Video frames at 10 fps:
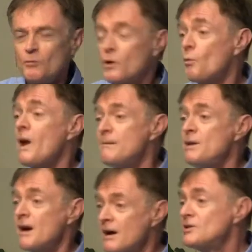we're way
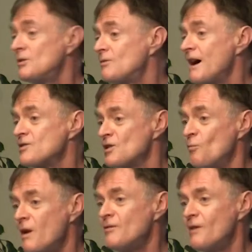beyond
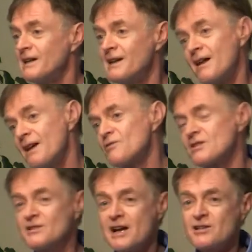2001 right now. That
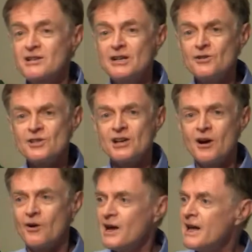was a dozen years
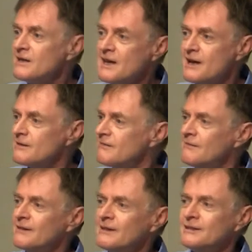ago, and
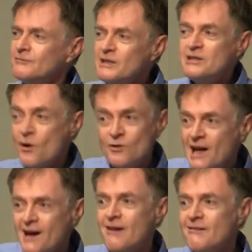yet we don't
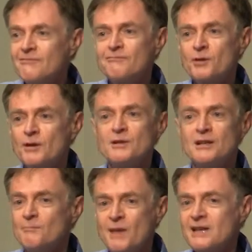have
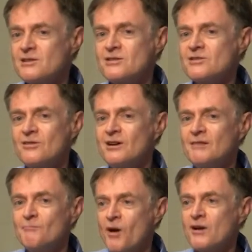permanent bases
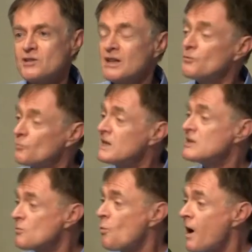on Mars. And the
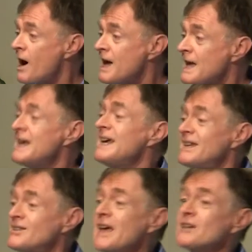reason why?
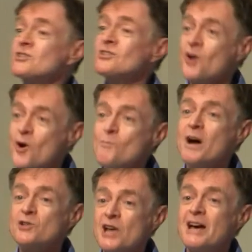It takes so
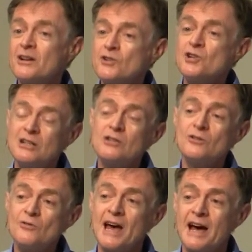much energy to
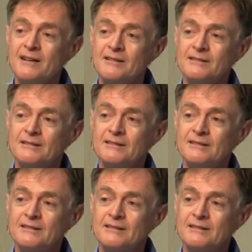do that.